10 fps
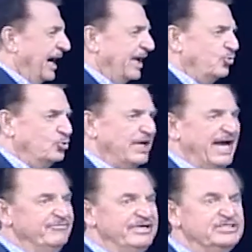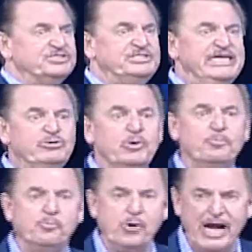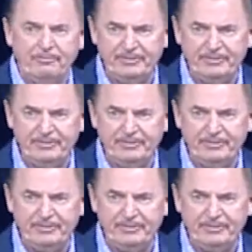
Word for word: I don't want to have any secret prayer